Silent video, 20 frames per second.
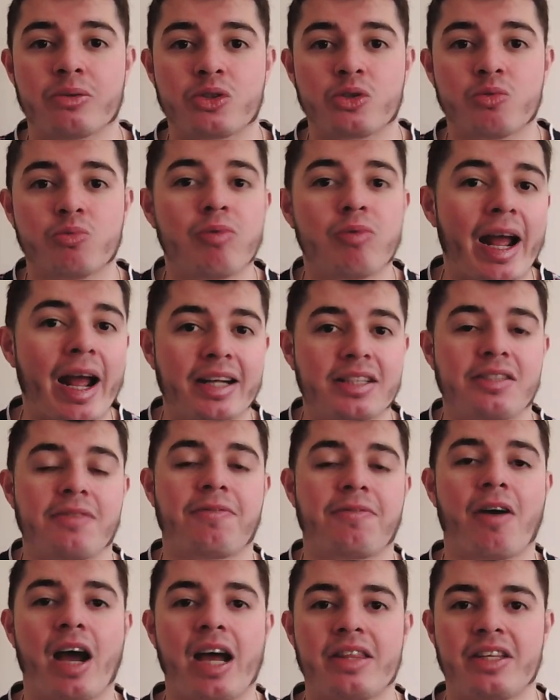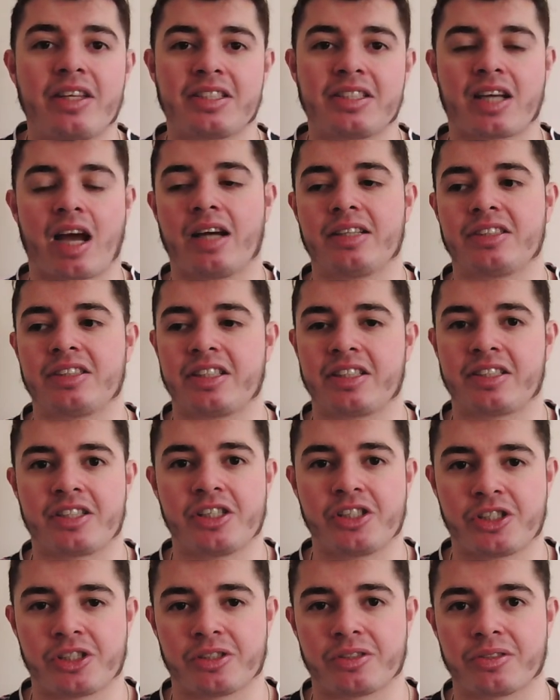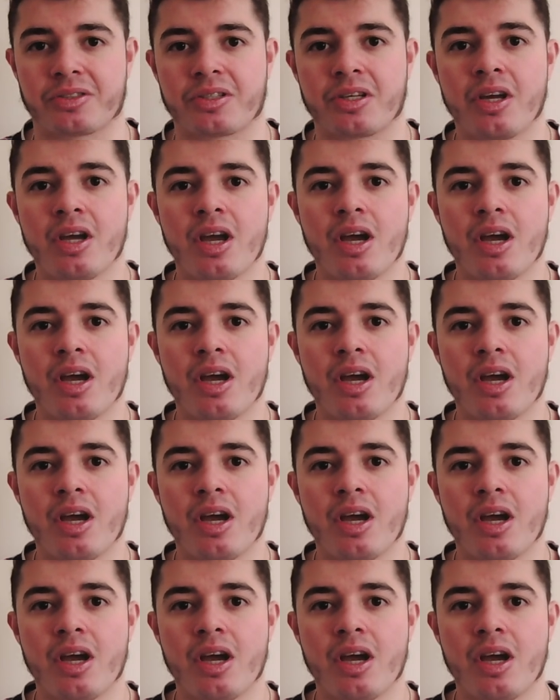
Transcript: to rectify these kinds of decisions.